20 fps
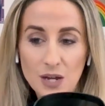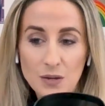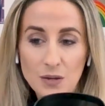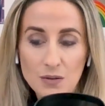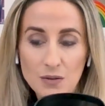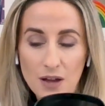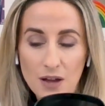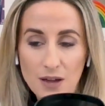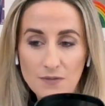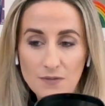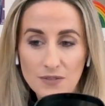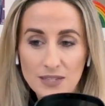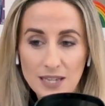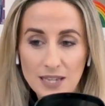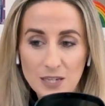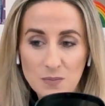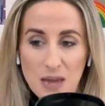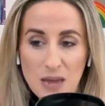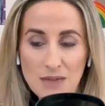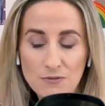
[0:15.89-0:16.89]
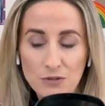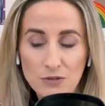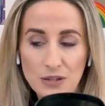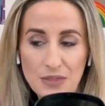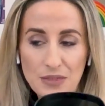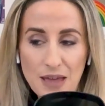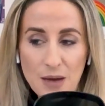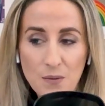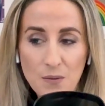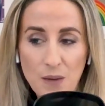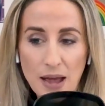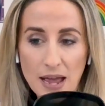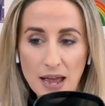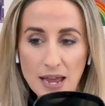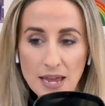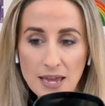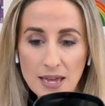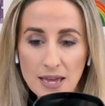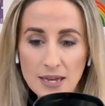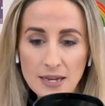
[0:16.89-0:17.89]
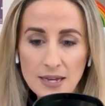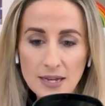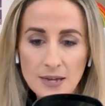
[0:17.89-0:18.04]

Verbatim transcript: so life is less painful in that way